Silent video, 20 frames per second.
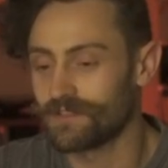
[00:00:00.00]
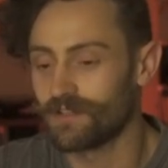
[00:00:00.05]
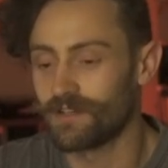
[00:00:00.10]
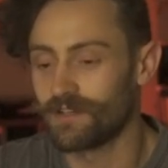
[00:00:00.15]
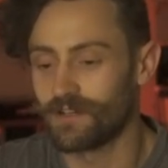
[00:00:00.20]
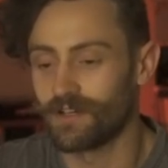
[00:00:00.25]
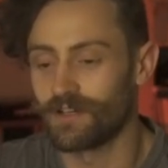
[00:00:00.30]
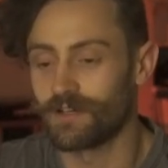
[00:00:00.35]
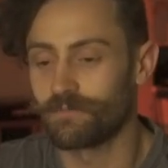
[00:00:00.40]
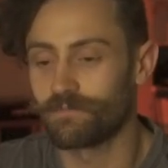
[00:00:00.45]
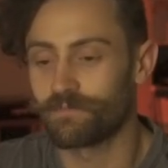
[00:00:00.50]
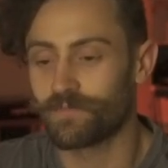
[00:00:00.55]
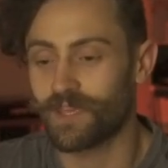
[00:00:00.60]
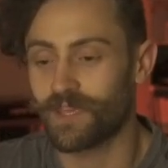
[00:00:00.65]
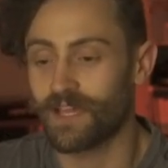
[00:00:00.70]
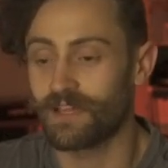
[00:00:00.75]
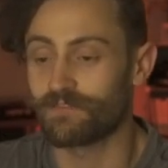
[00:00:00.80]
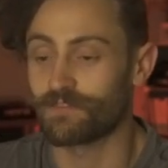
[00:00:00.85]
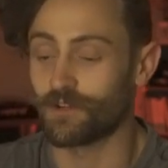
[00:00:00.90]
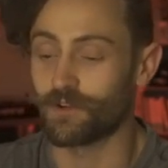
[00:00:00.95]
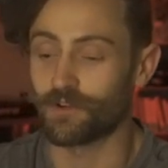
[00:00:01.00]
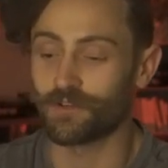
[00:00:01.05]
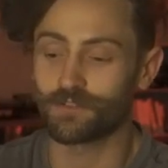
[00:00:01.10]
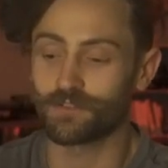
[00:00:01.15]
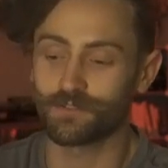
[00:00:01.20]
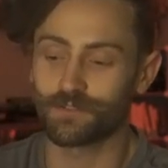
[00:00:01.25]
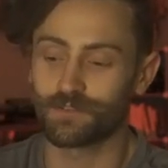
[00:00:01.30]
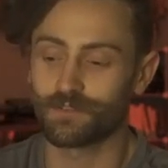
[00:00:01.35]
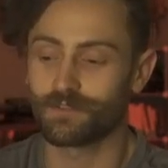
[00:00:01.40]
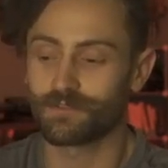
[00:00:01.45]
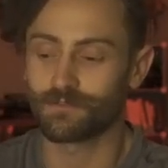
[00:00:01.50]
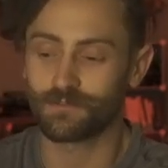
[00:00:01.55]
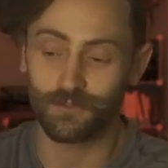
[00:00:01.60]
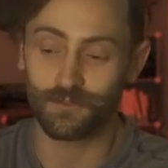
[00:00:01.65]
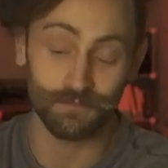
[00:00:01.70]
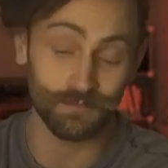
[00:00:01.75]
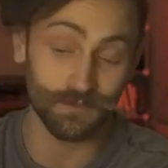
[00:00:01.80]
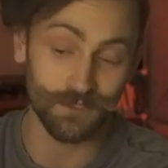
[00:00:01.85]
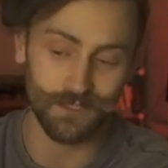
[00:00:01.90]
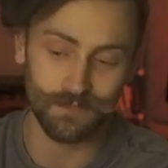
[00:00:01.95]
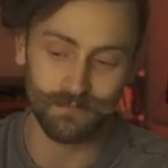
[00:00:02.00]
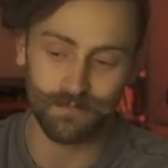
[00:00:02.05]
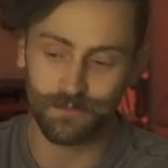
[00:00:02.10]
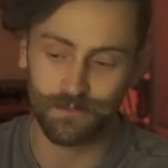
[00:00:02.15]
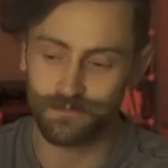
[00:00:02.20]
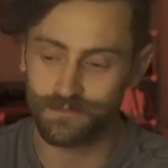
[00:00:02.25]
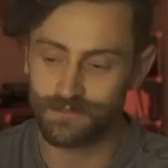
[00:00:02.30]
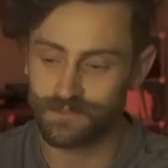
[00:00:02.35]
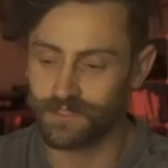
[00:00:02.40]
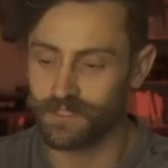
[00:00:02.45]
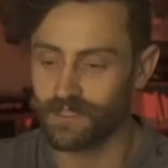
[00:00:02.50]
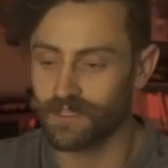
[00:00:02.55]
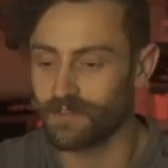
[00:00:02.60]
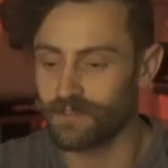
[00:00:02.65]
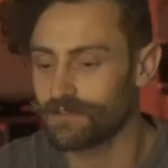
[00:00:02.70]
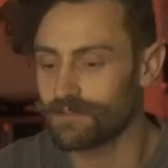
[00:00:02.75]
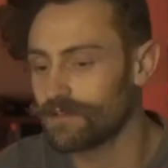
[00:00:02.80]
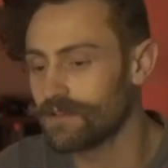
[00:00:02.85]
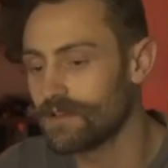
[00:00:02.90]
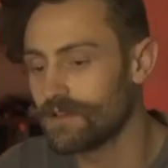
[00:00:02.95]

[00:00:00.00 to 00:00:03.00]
I have an article or blog post today